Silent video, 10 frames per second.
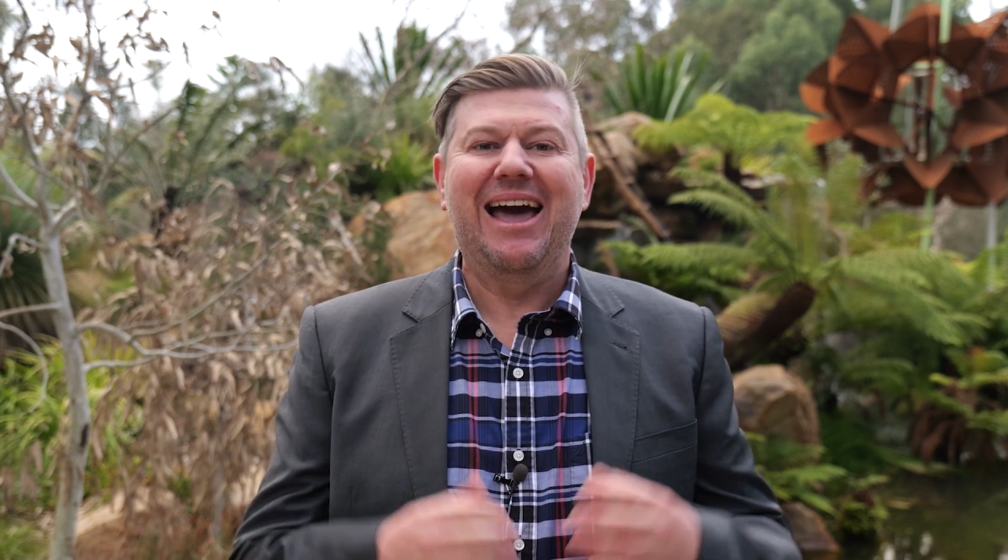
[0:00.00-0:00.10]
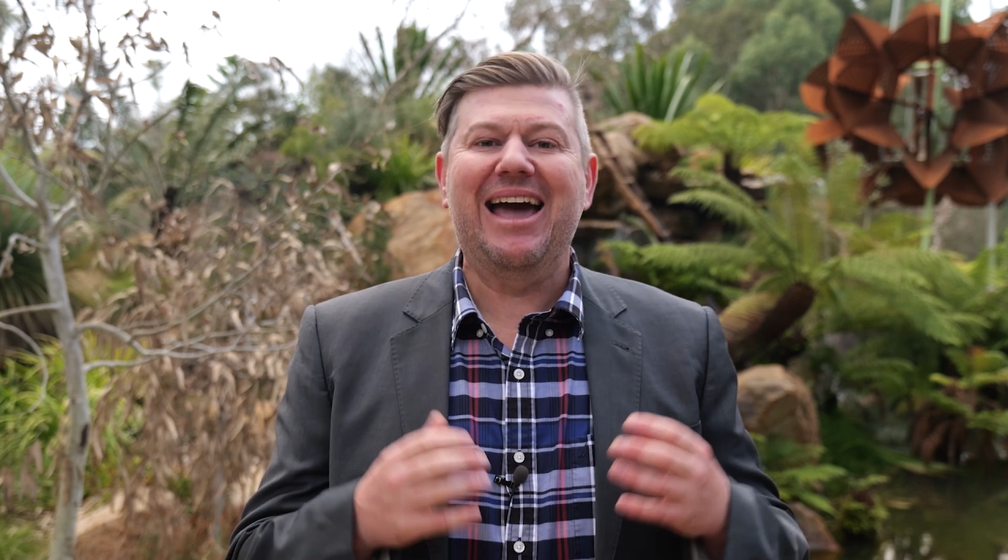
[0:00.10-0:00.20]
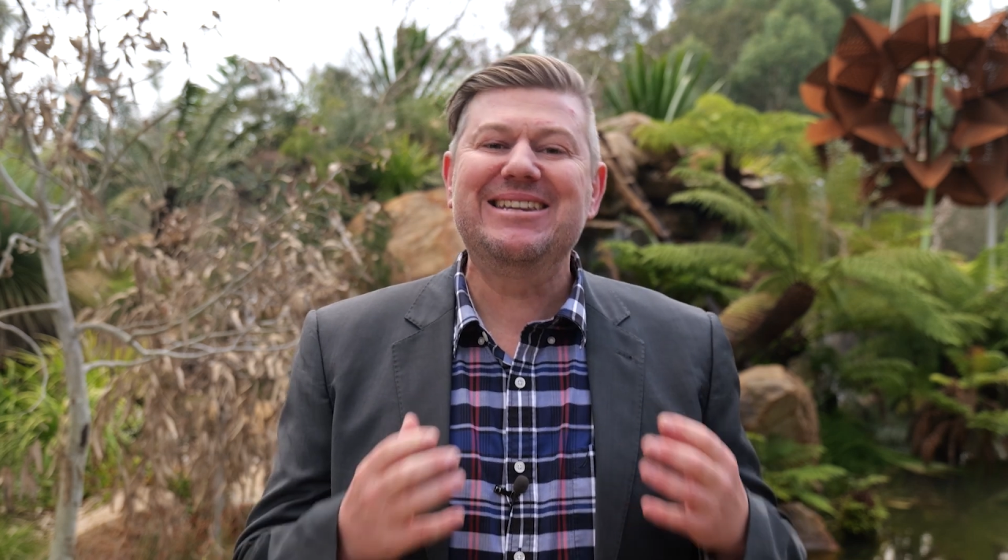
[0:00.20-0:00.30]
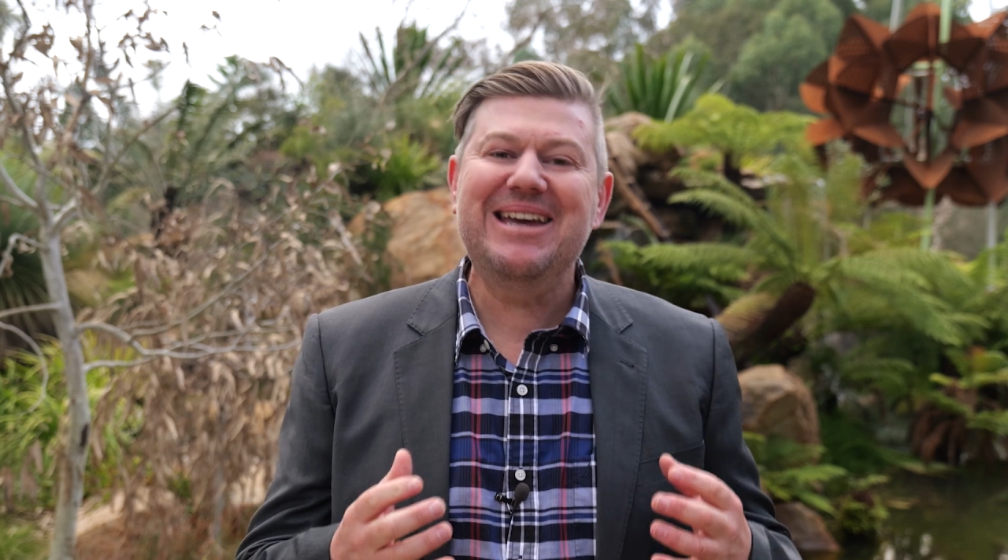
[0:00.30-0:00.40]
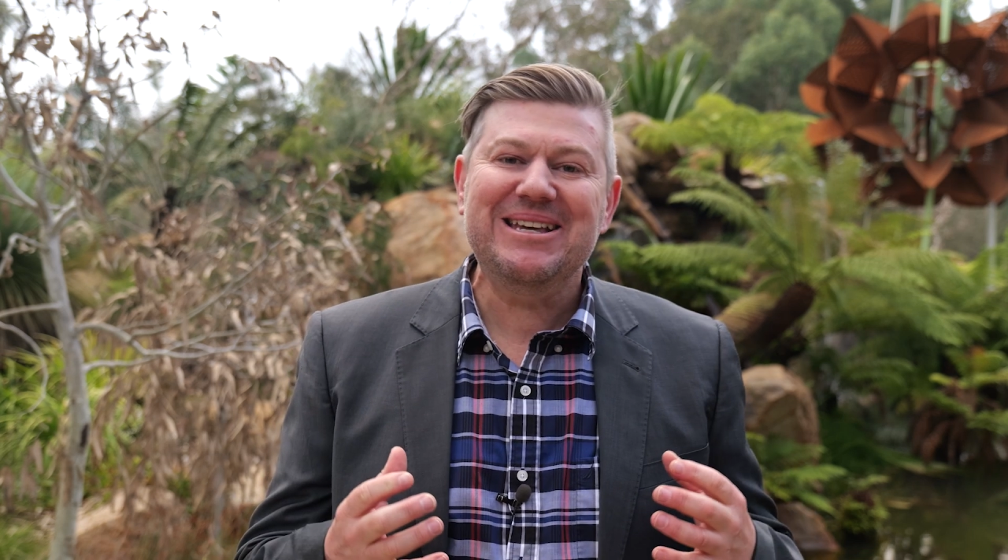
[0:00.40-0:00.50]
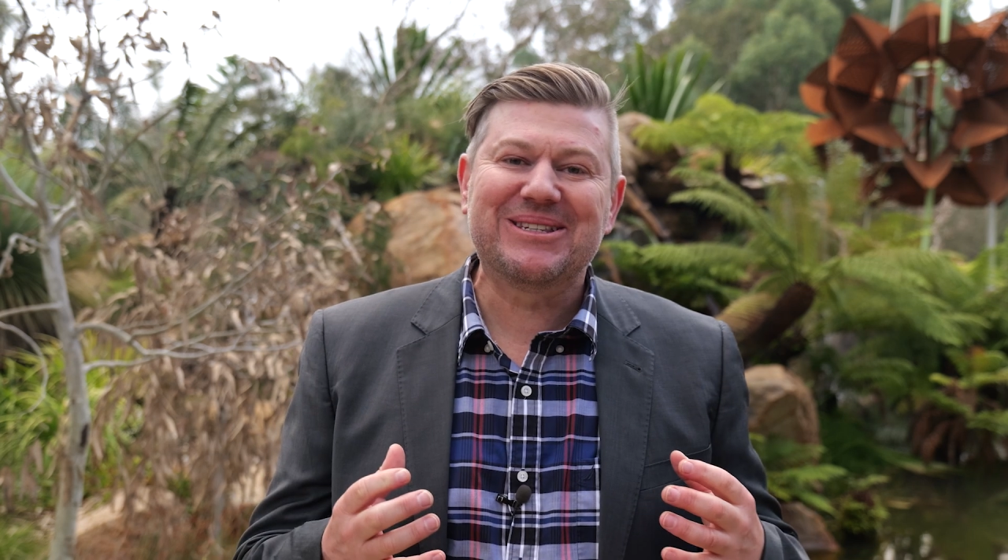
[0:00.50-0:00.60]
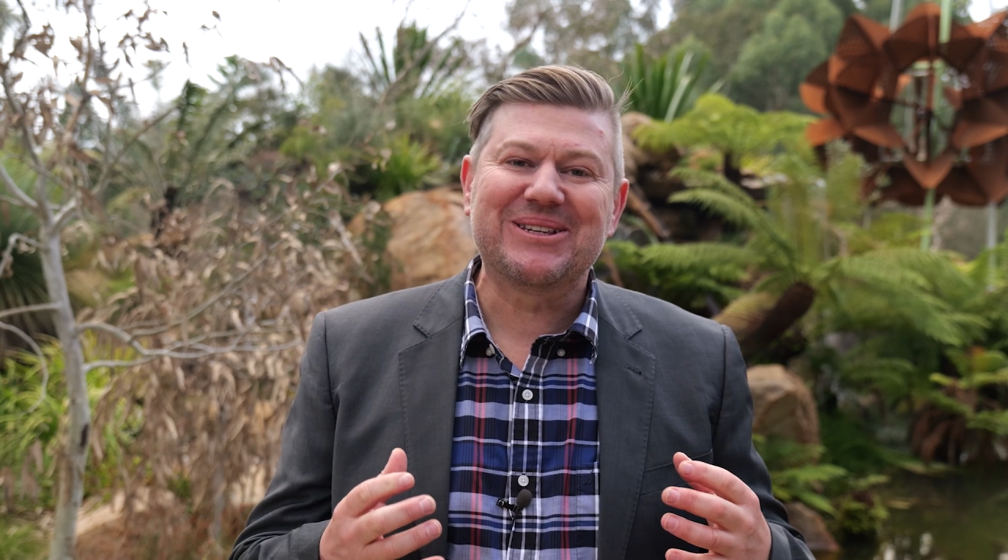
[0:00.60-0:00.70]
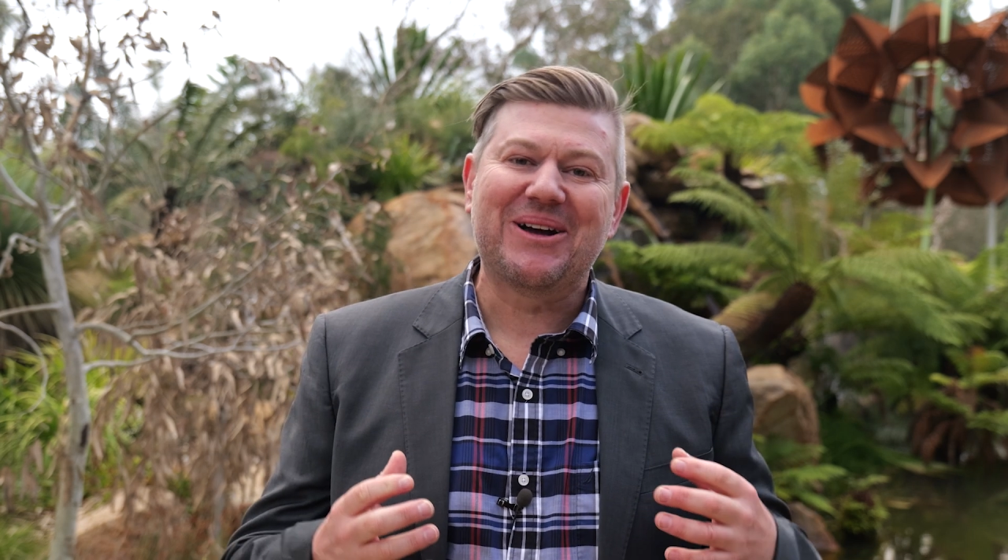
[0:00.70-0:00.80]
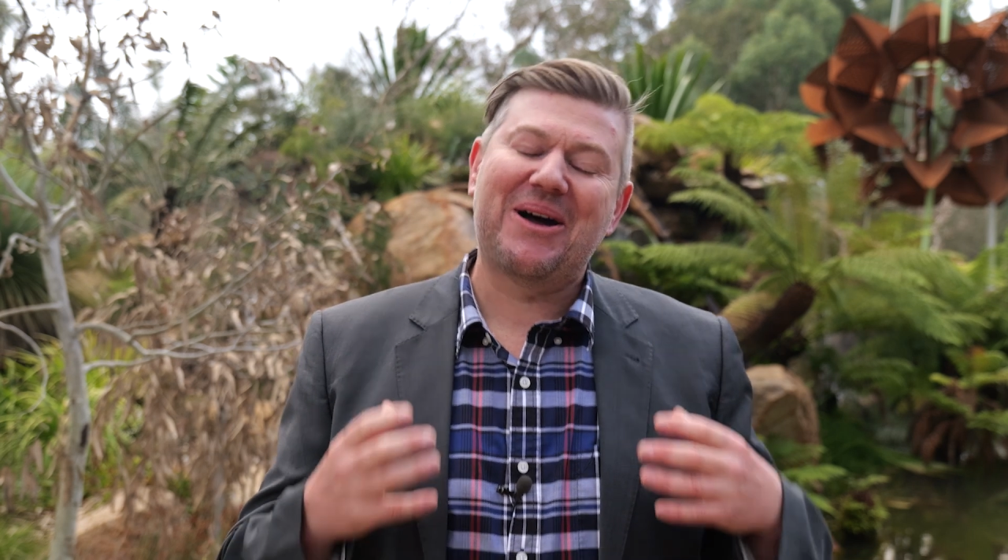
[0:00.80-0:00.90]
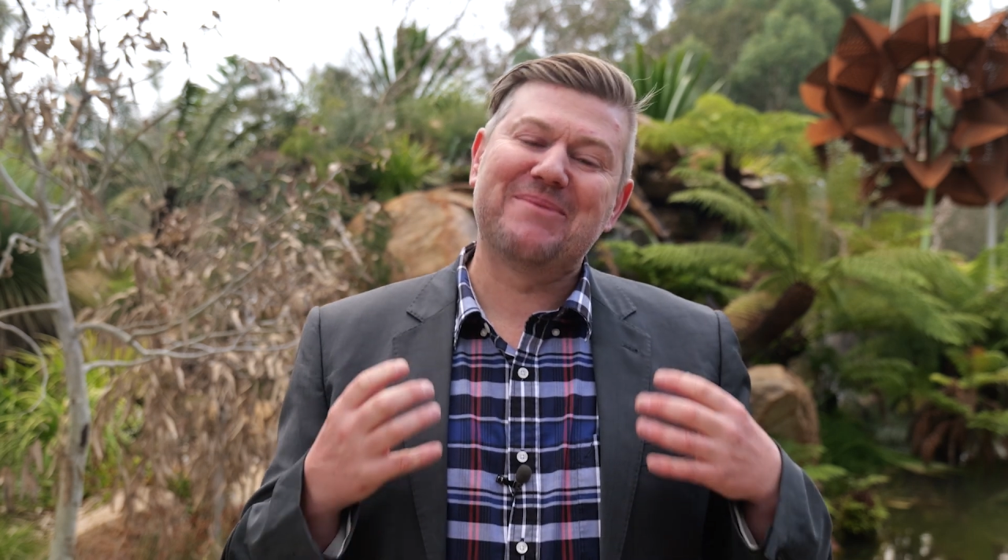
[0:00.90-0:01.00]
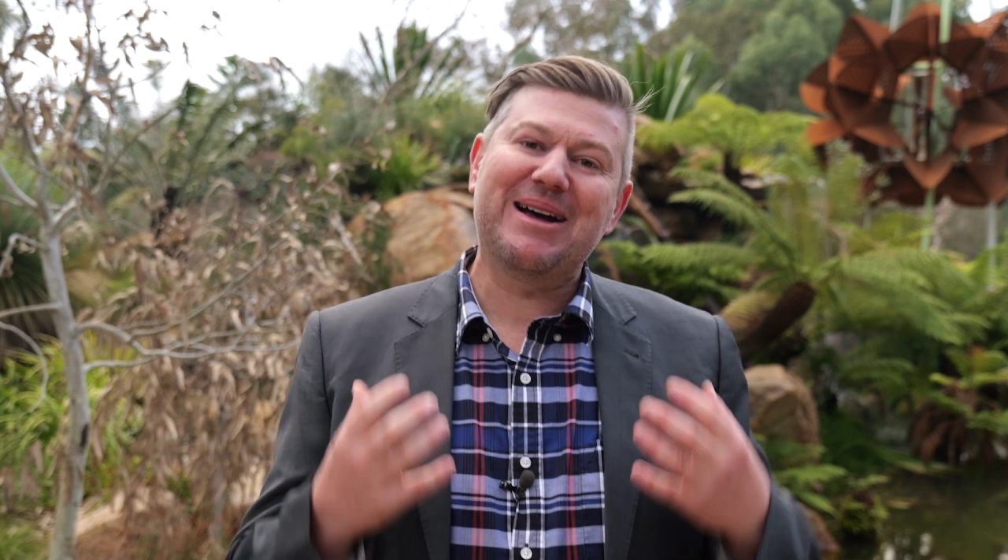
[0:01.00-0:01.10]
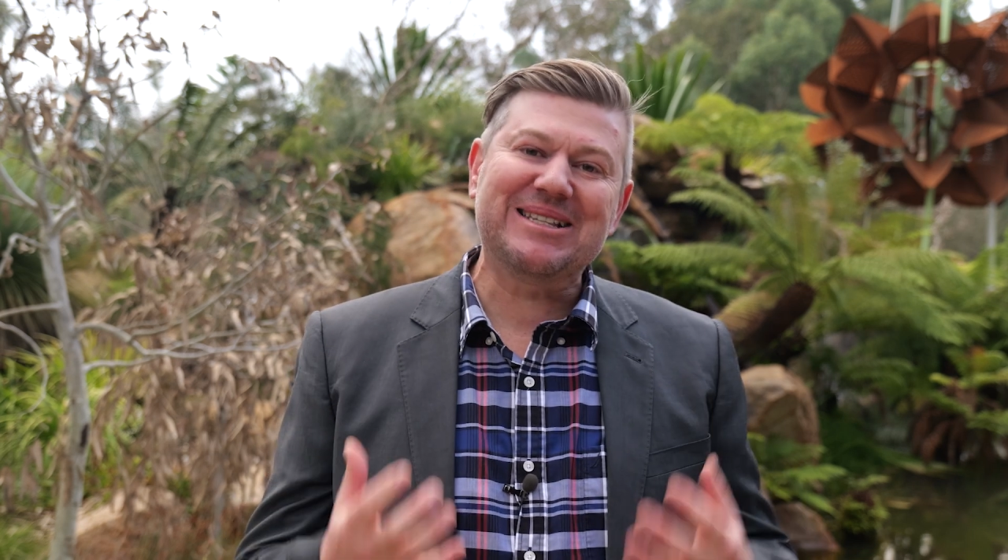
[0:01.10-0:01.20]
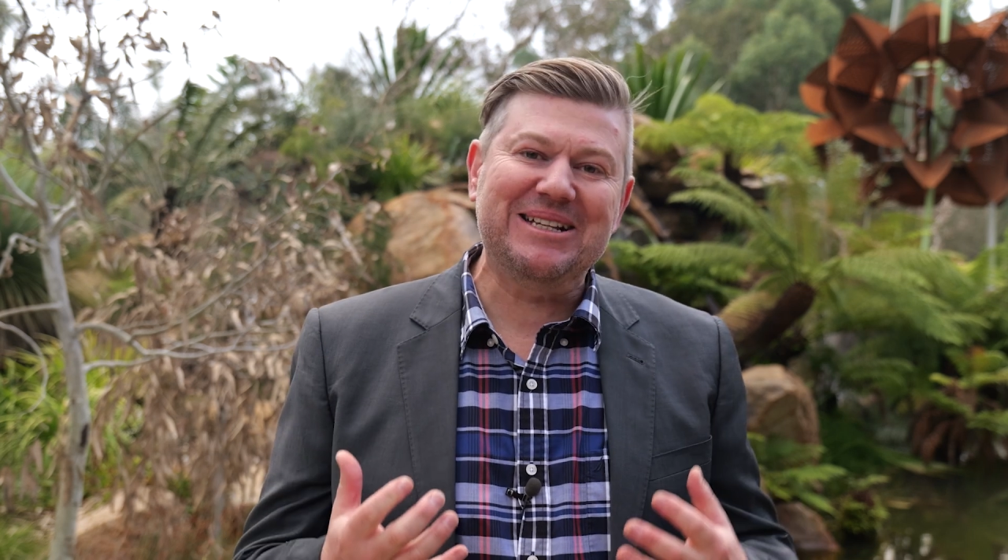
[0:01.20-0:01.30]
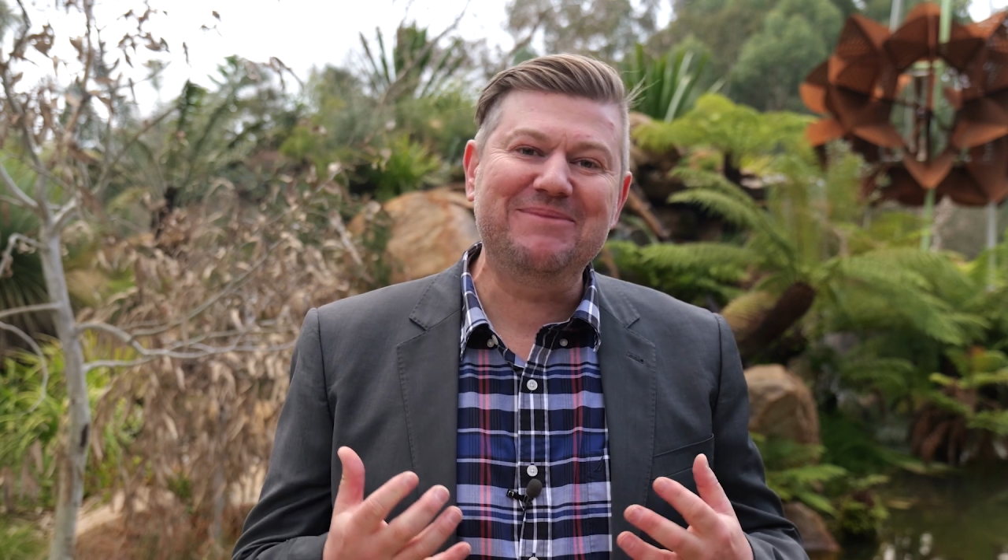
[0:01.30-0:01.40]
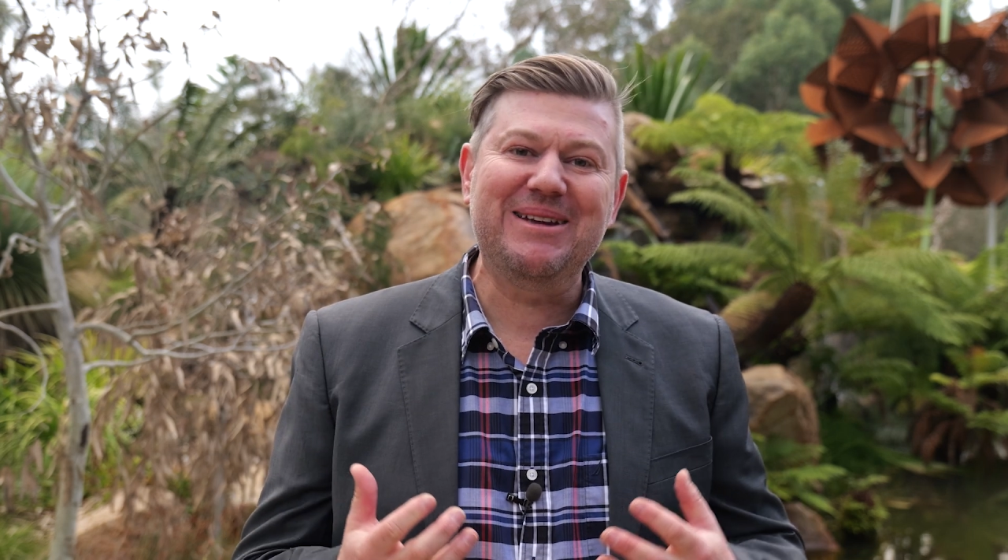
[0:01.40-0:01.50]
And yes, I
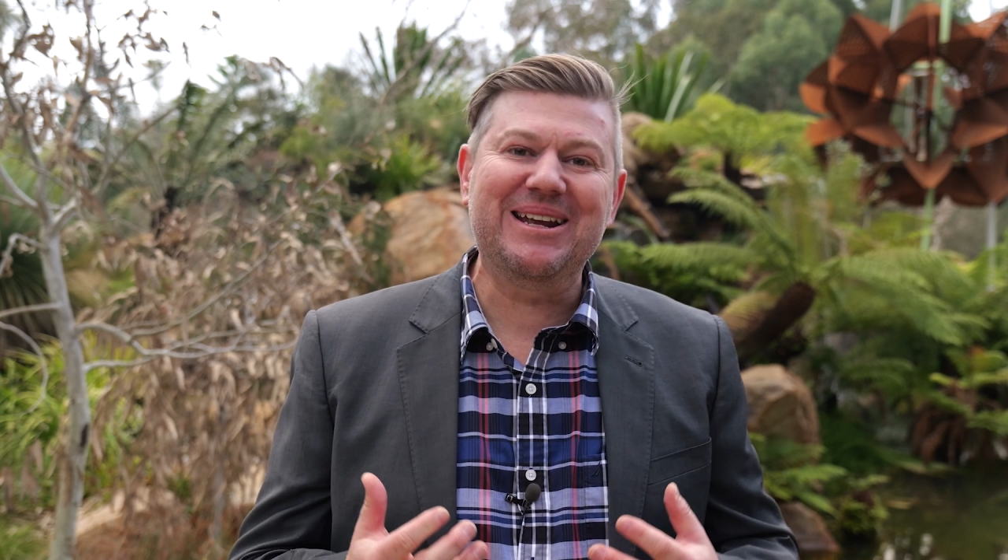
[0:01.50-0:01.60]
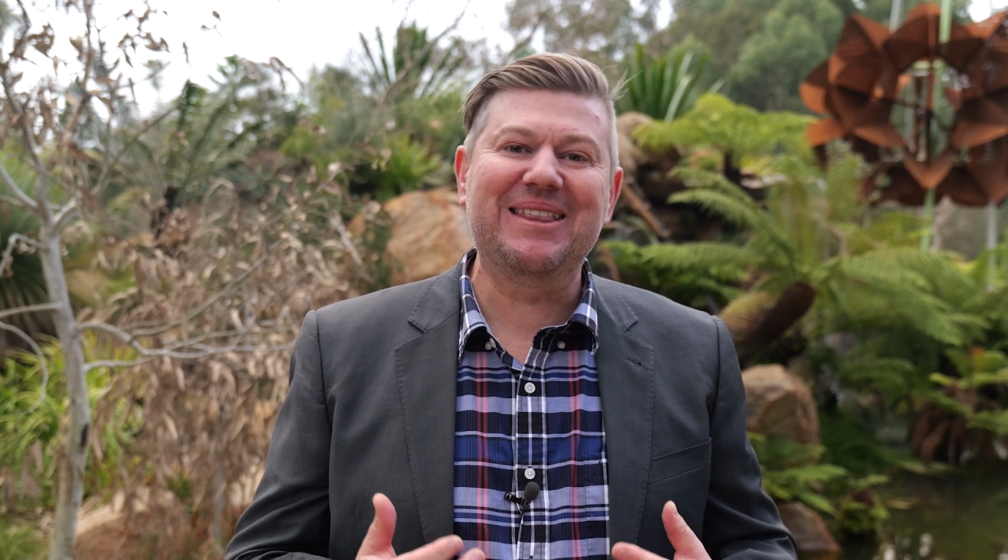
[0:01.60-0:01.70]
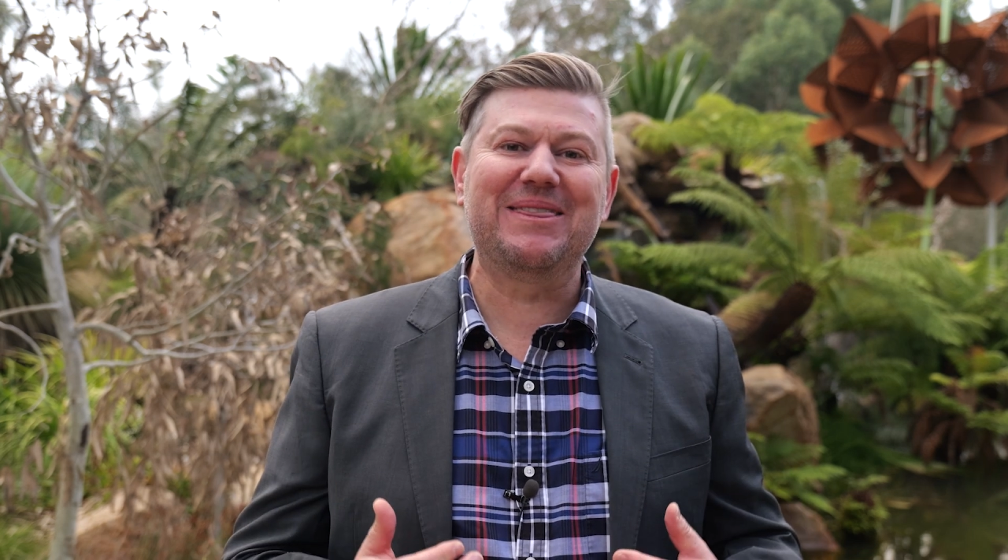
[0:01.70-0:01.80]
must admit it,